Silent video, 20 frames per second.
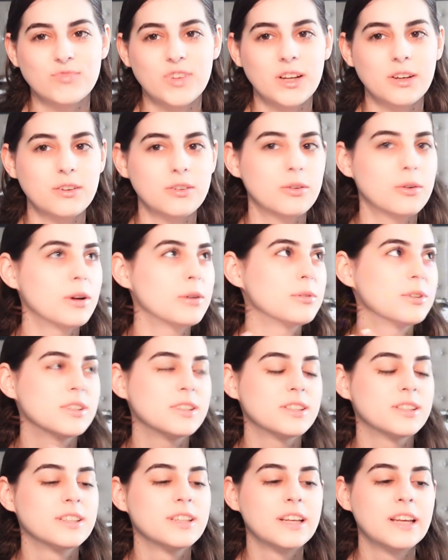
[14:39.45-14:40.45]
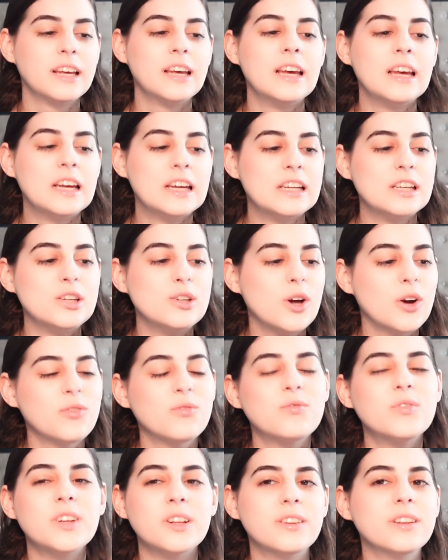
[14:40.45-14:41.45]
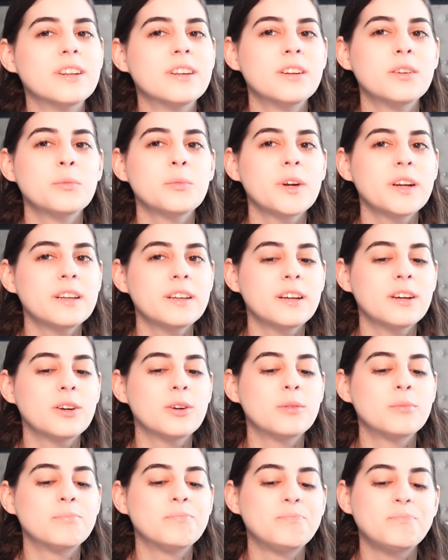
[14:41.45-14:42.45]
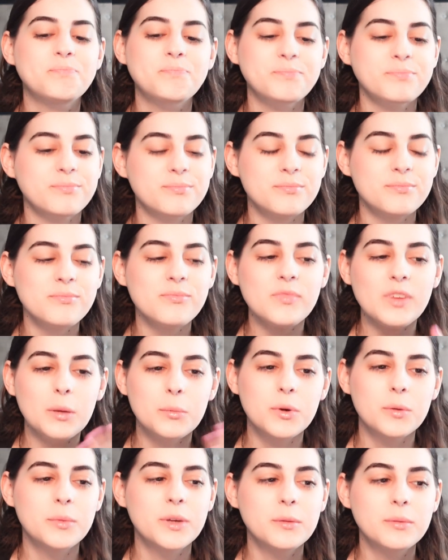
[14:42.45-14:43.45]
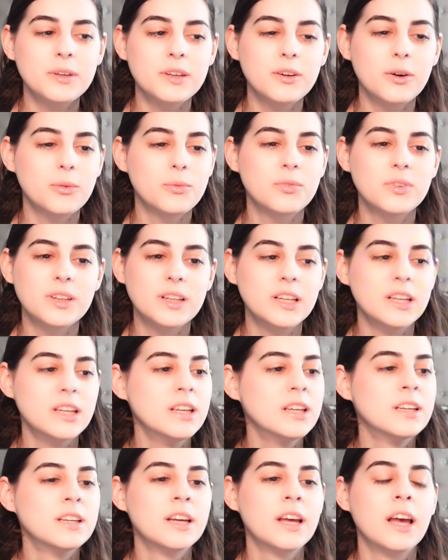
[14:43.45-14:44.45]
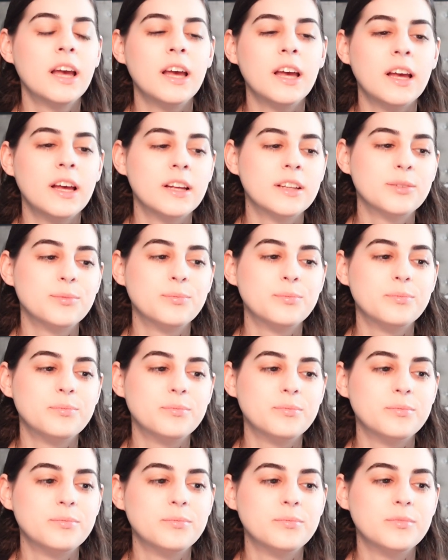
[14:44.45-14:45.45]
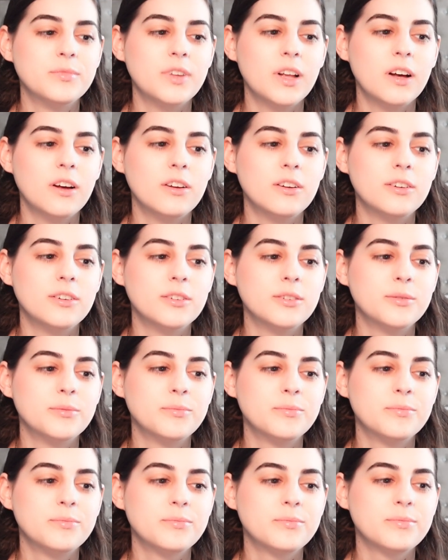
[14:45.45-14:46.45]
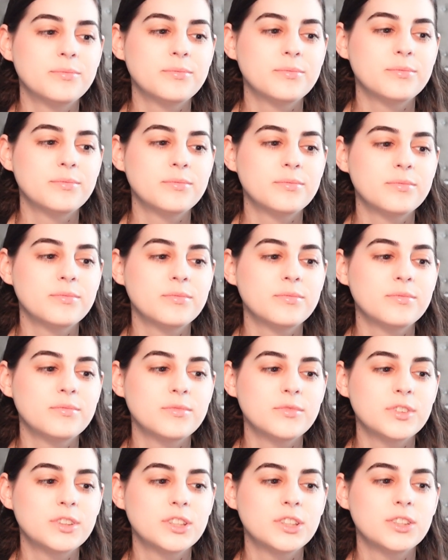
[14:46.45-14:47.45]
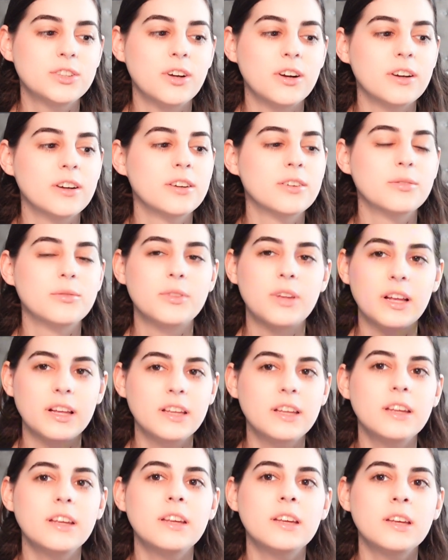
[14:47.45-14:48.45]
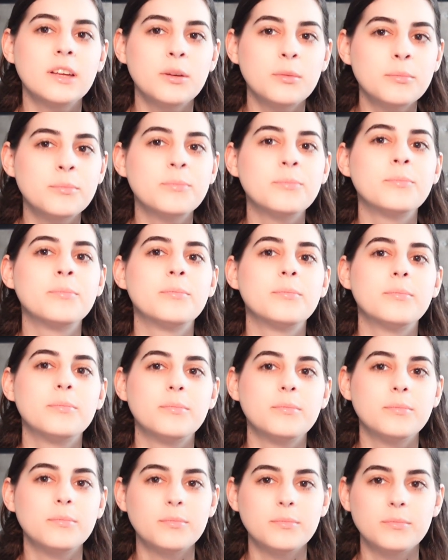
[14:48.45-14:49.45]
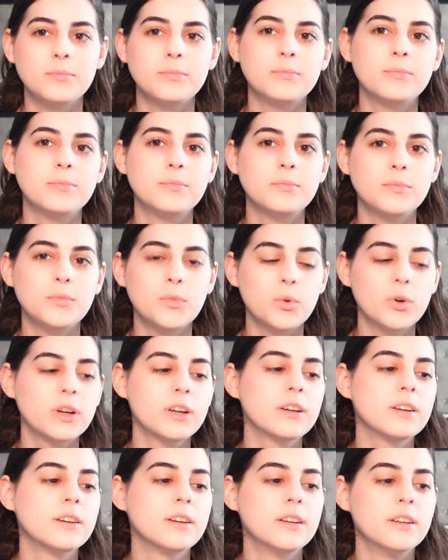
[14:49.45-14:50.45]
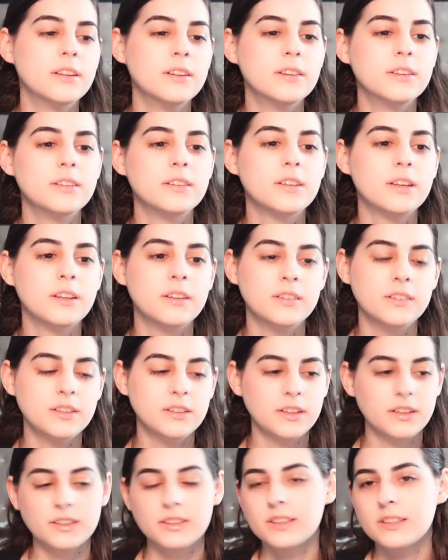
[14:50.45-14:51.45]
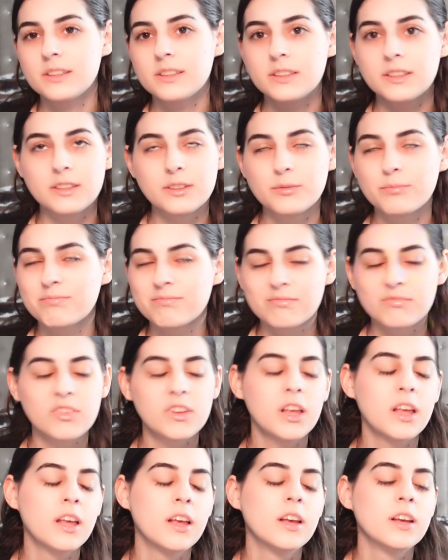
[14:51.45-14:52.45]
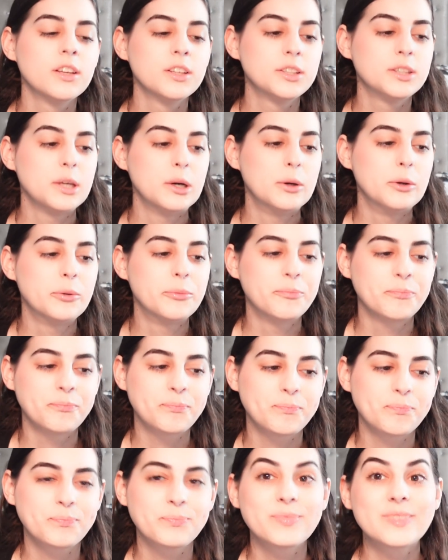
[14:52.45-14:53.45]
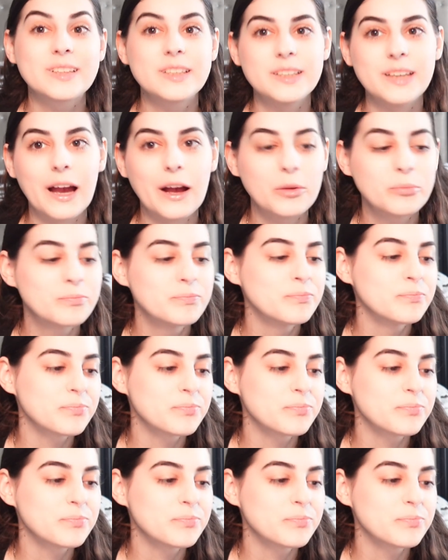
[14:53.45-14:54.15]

I'm just not feeling him right now. But maybe, hopefully, I'll start liking him more in the next season. So, yeah.